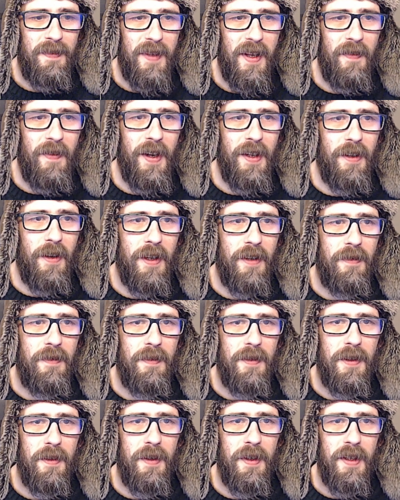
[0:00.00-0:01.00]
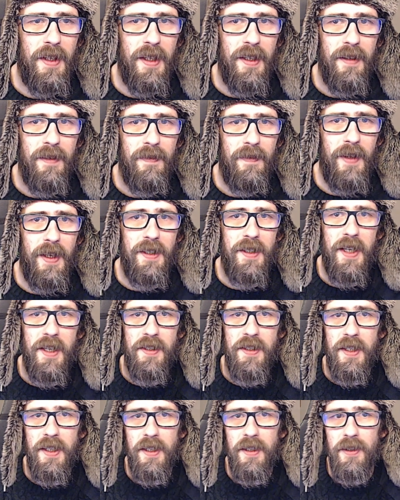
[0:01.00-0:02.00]
In fact, neither of them do anything.
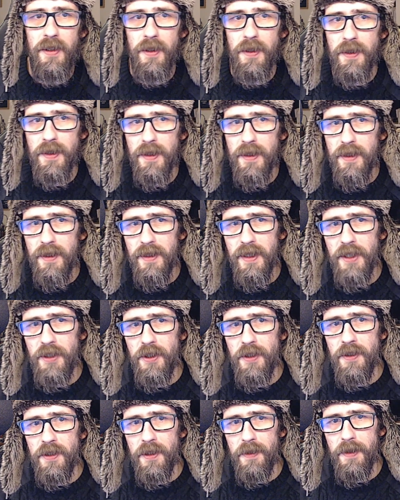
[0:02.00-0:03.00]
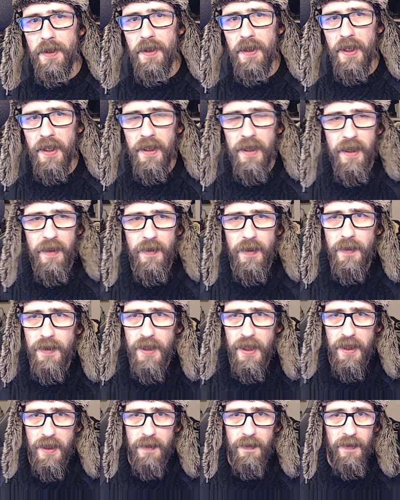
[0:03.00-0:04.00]
Fantastic. Good. They shouldn't do anything if you
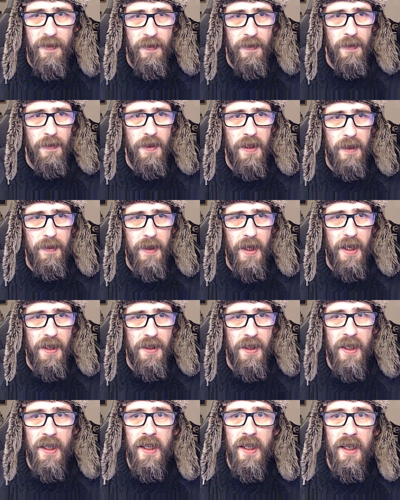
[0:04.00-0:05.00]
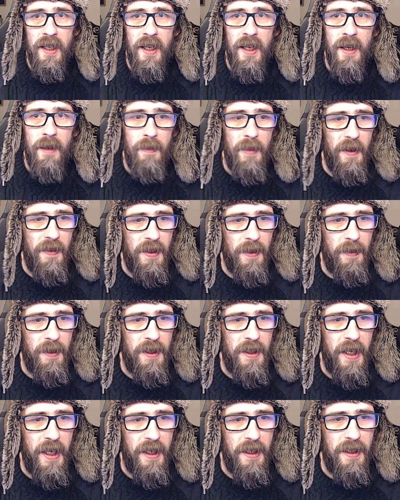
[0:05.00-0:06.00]
tick them for full DPS. But if someone
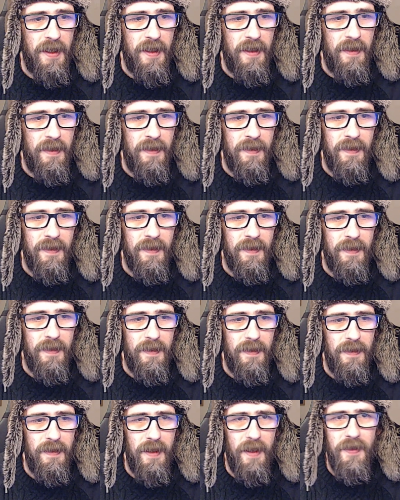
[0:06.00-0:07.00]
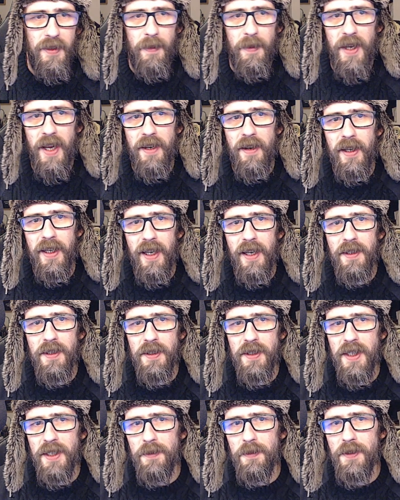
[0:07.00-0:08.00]
had like other
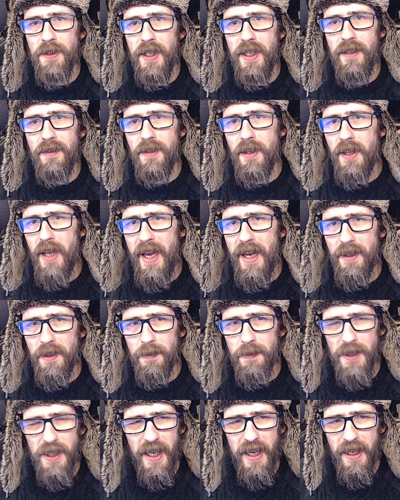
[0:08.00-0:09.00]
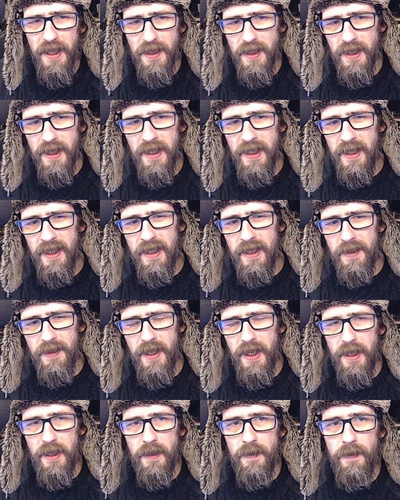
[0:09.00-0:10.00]
skills here and then they had them ticked,
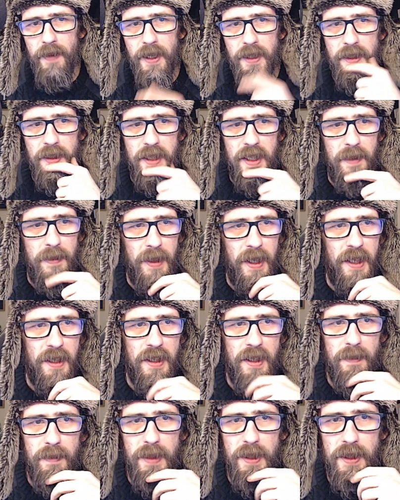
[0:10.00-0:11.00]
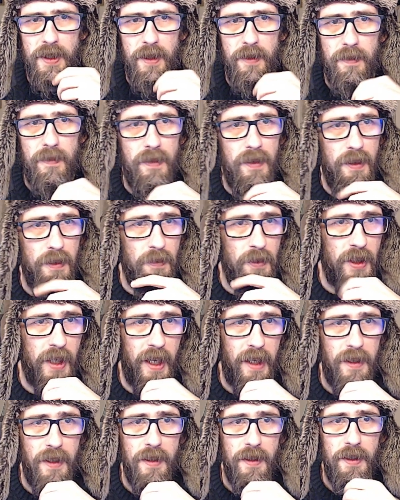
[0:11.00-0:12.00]
affect the DPS number. So do
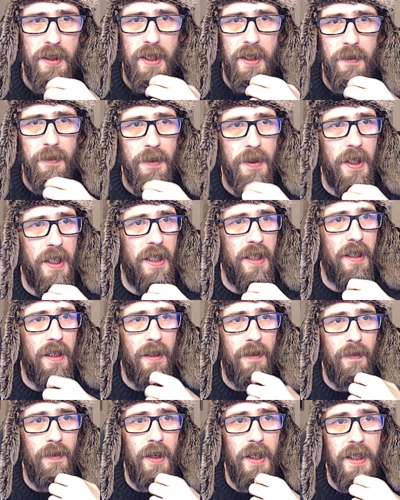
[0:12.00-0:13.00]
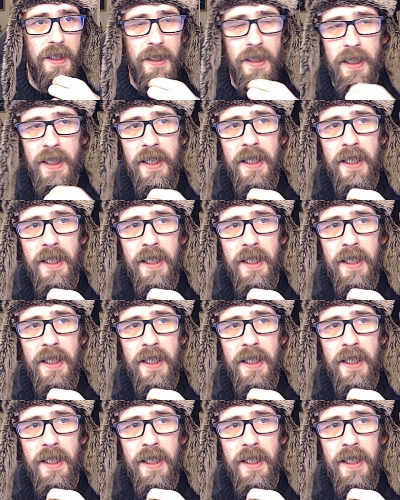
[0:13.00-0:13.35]
check that the skills here are right.